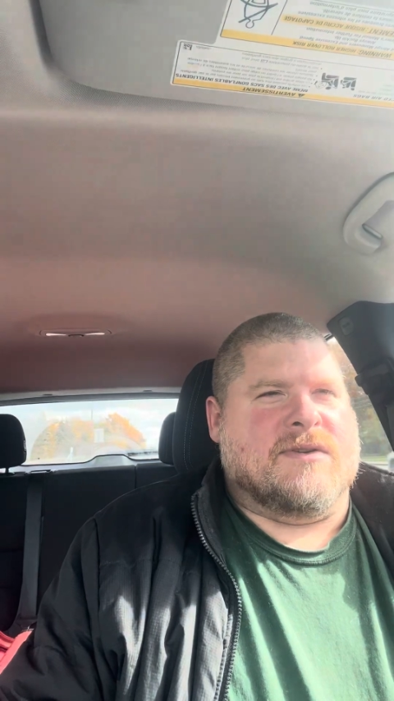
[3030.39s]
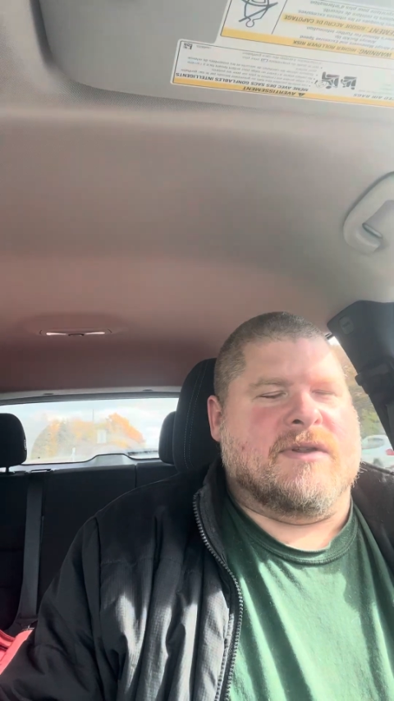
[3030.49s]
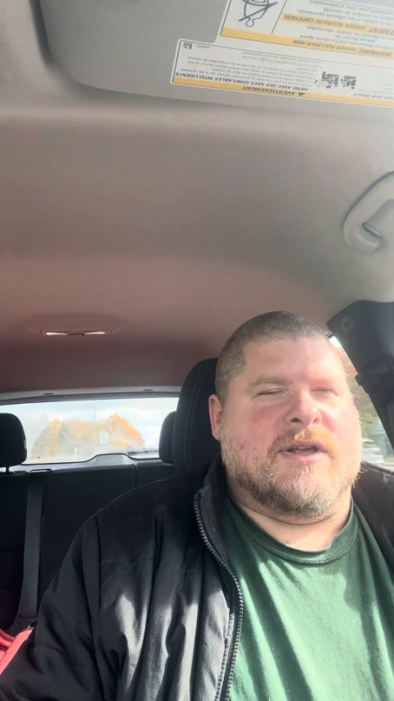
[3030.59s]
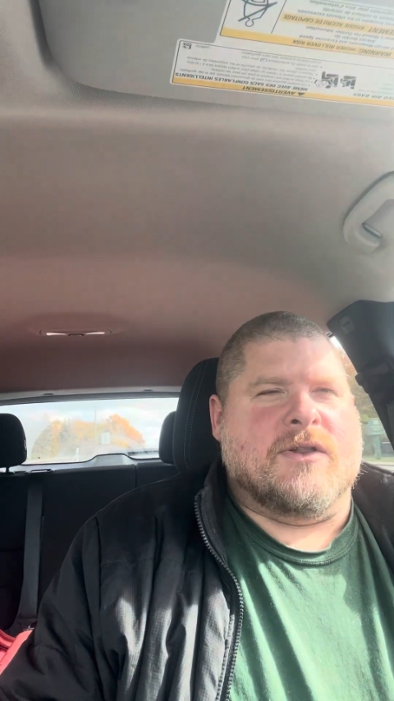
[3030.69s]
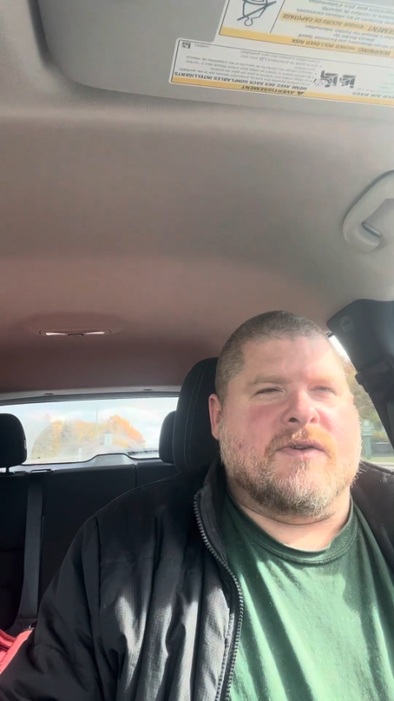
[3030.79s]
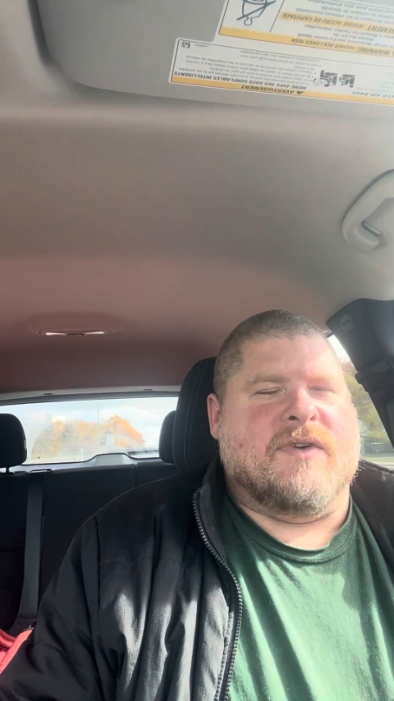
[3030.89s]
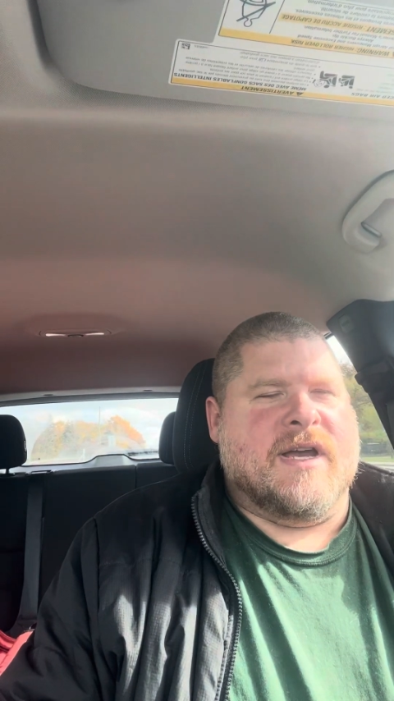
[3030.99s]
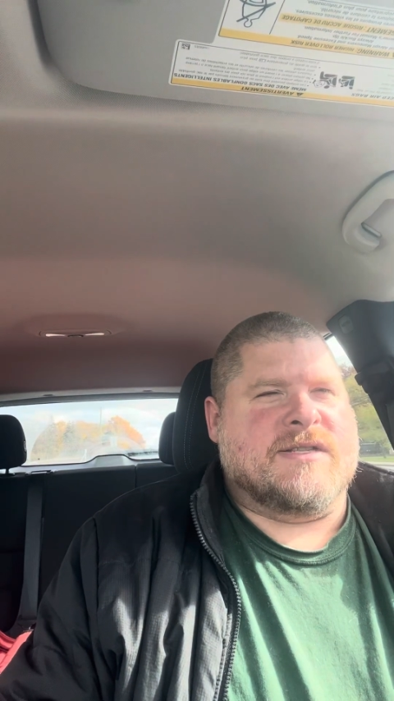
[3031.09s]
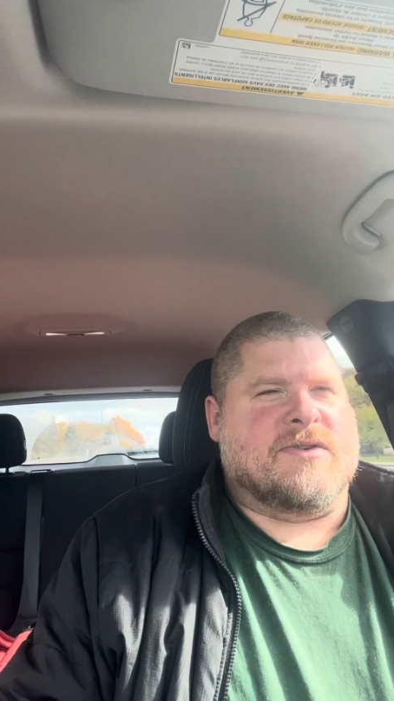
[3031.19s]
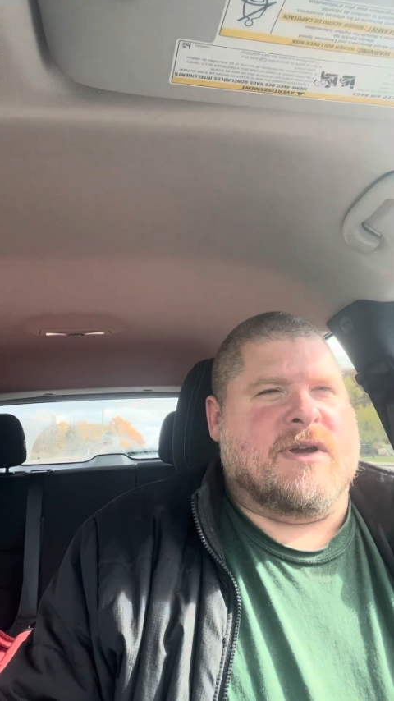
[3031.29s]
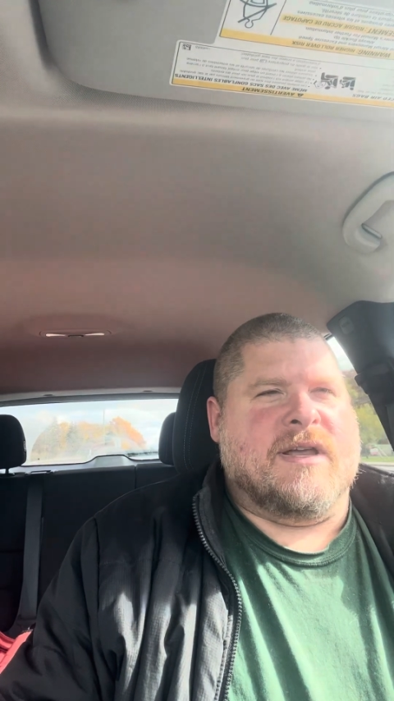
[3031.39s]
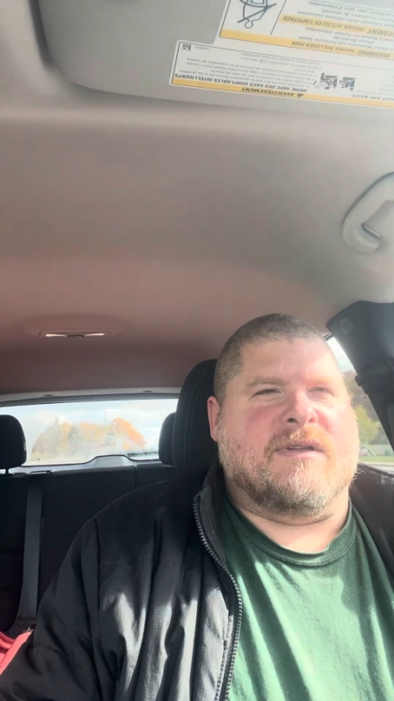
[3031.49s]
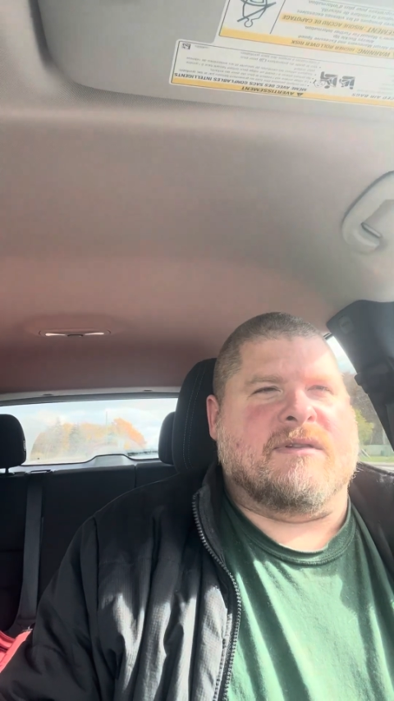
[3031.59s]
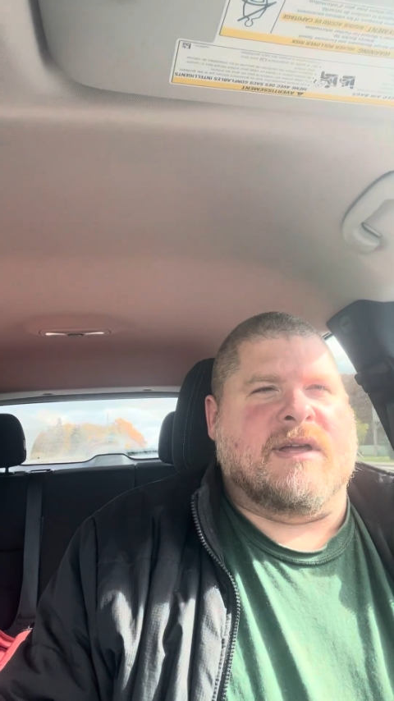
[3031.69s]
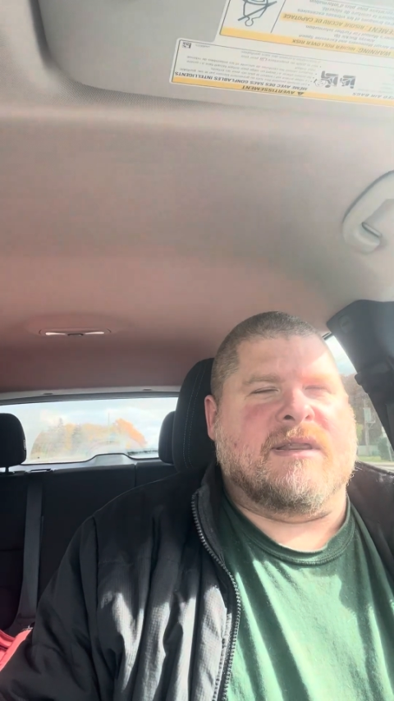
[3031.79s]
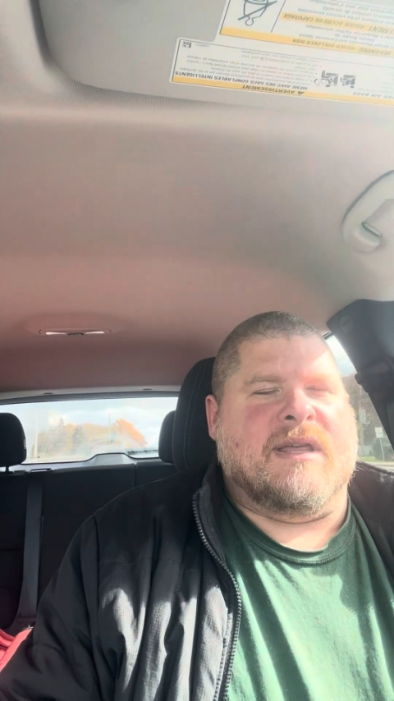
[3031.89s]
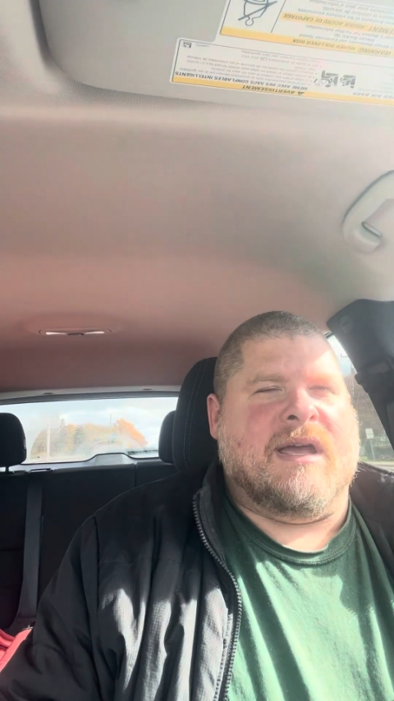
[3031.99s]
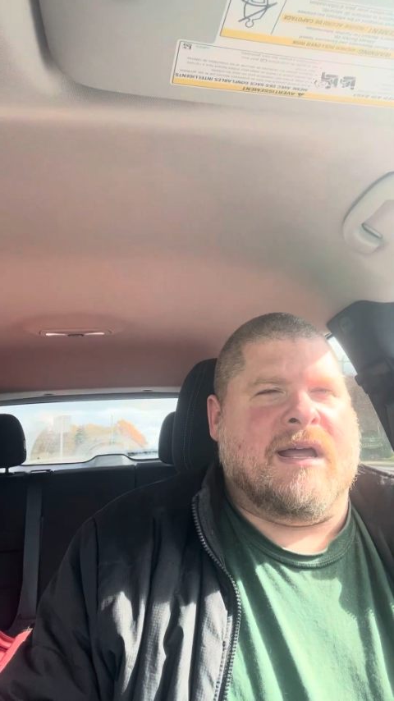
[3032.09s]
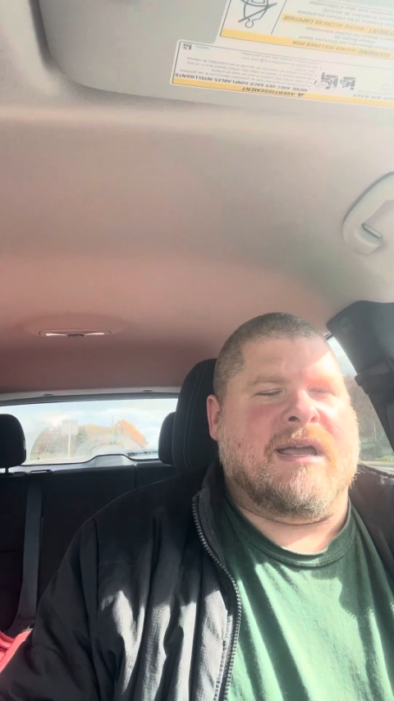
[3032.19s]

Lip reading: or legal advice or anything like that.